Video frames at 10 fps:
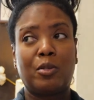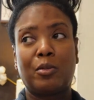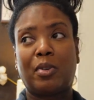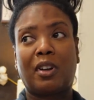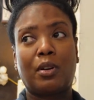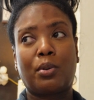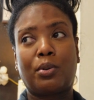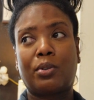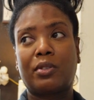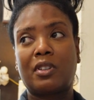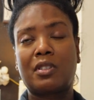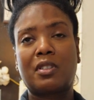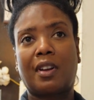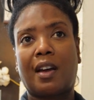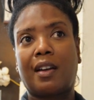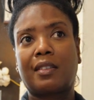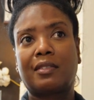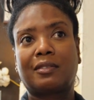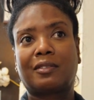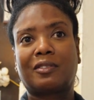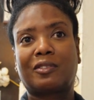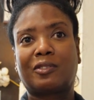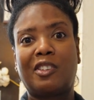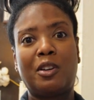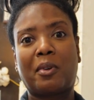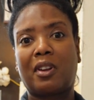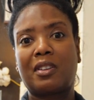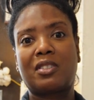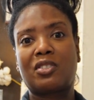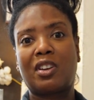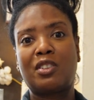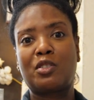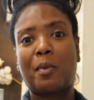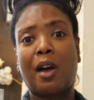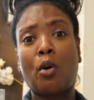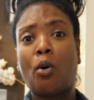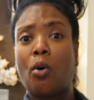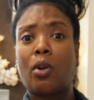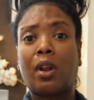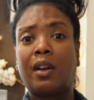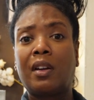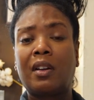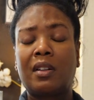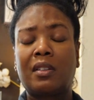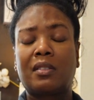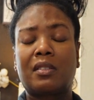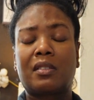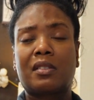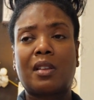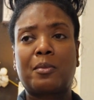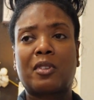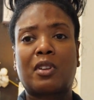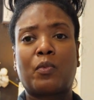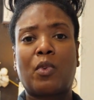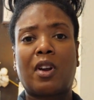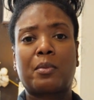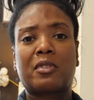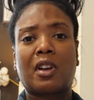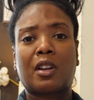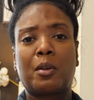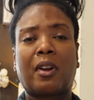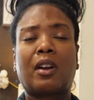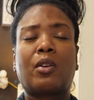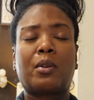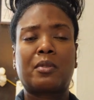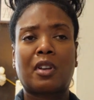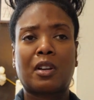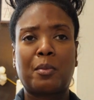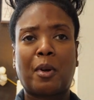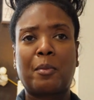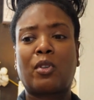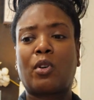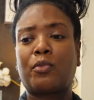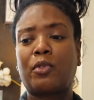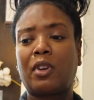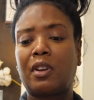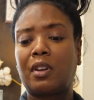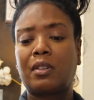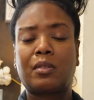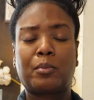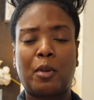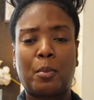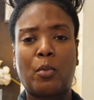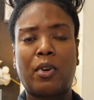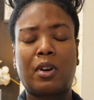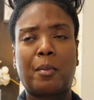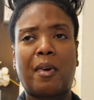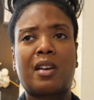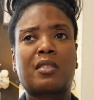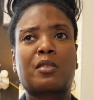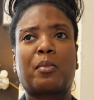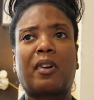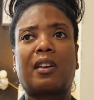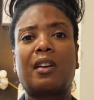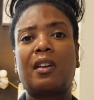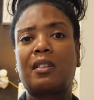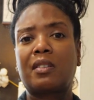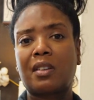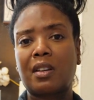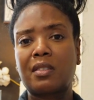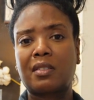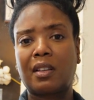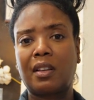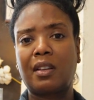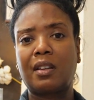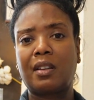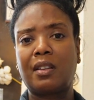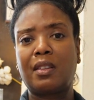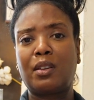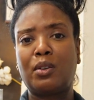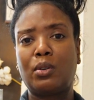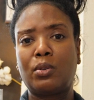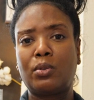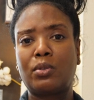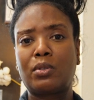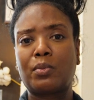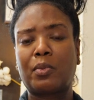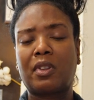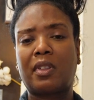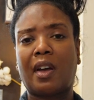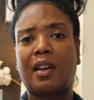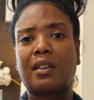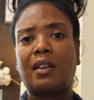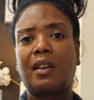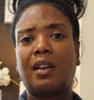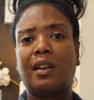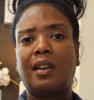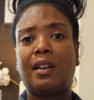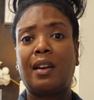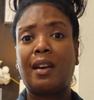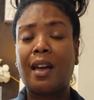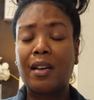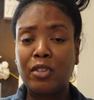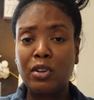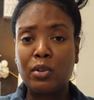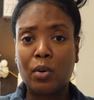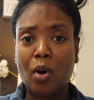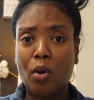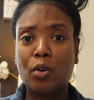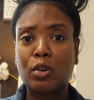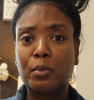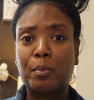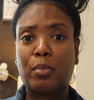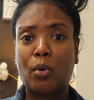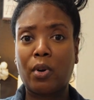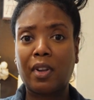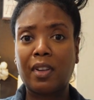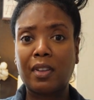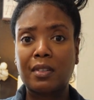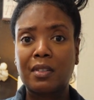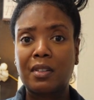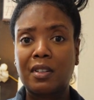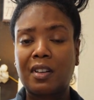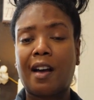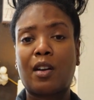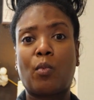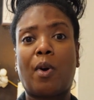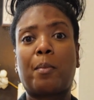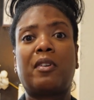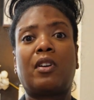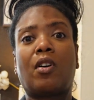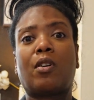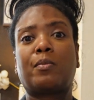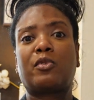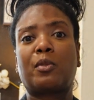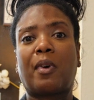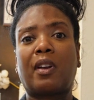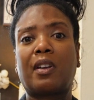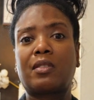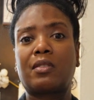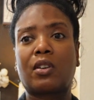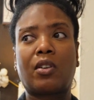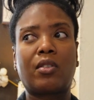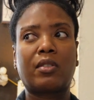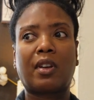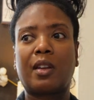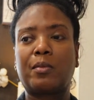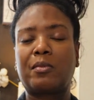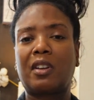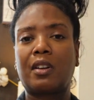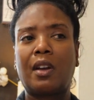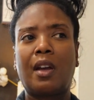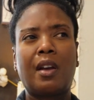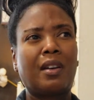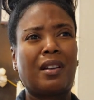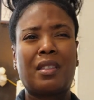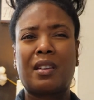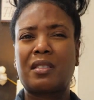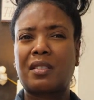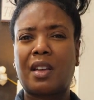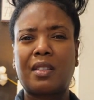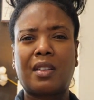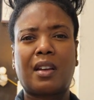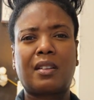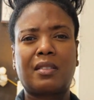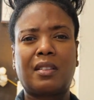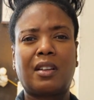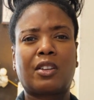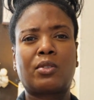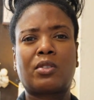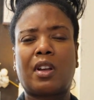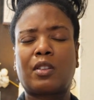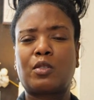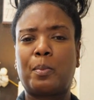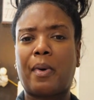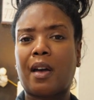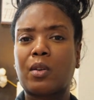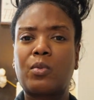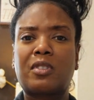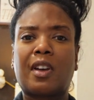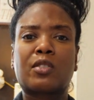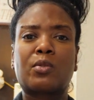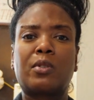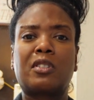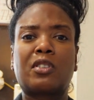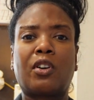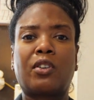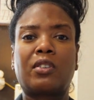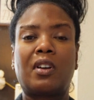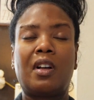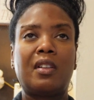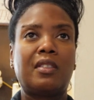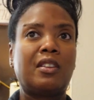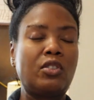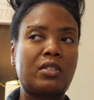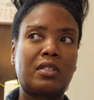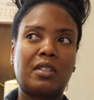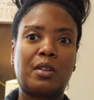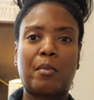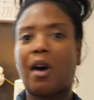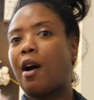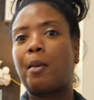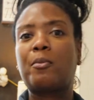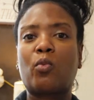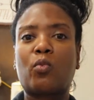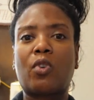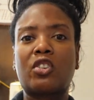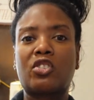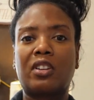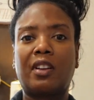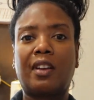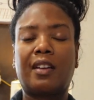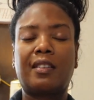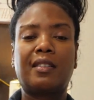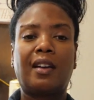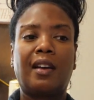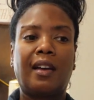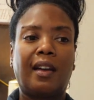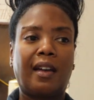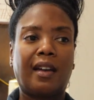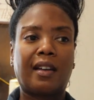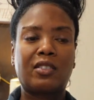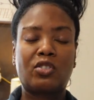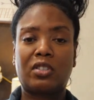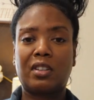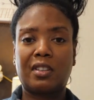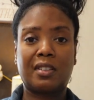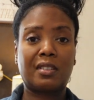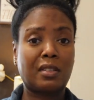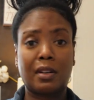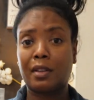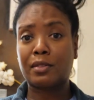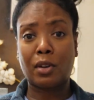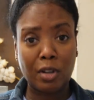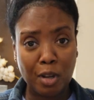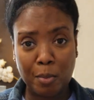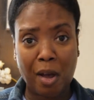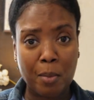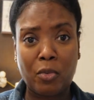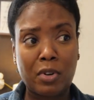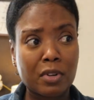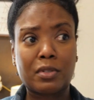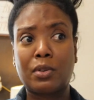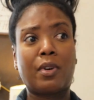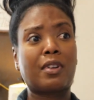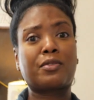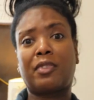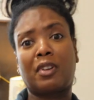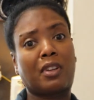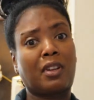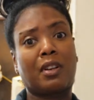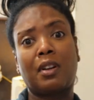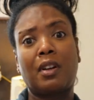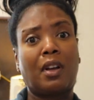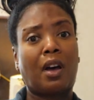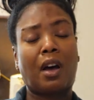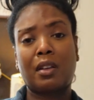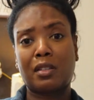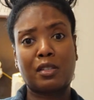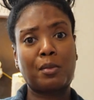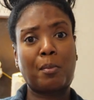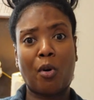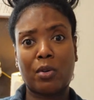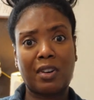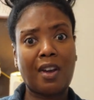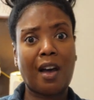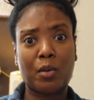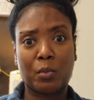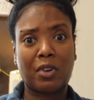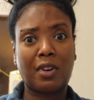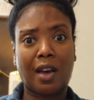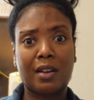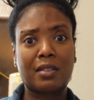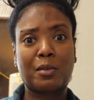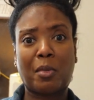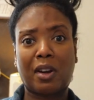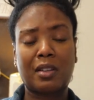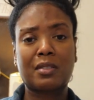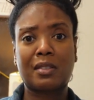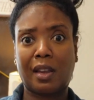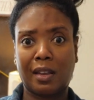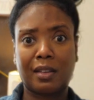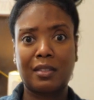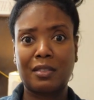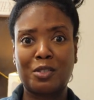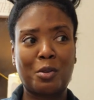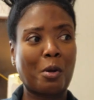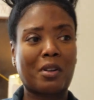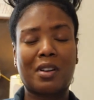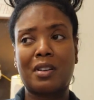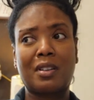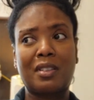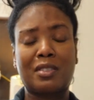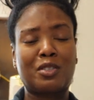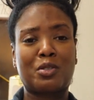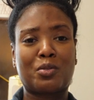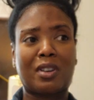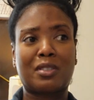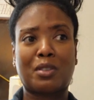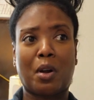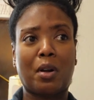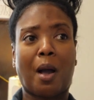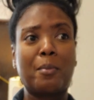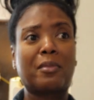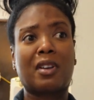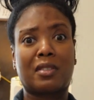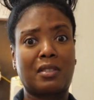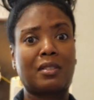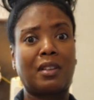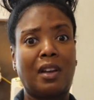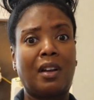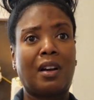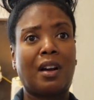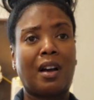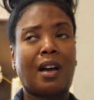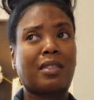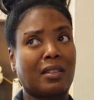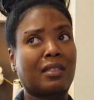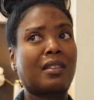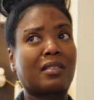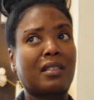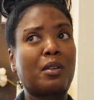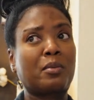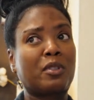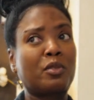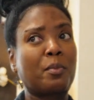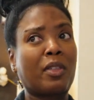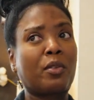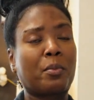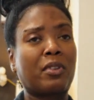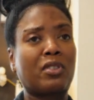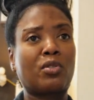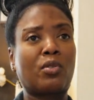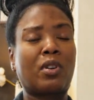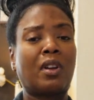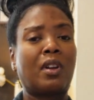But there's a lot. Anyway, that just changed my whole subject of what I was talking about. I know I was talking about my girlfriend and people wearing a mask, but did y'all see in the news where that 11-year-old boy got a weapon and harmed somebody else, turned, aimed it, and they say that the other child's back was actually turned. Then you see the mom rush in and she gets it as only a mom would, because who else finna get a smoking hot one out of somebody else's hand? Clearly he's distressed. So I'm guessing, I think they said it was his mother, I'm pretty sure.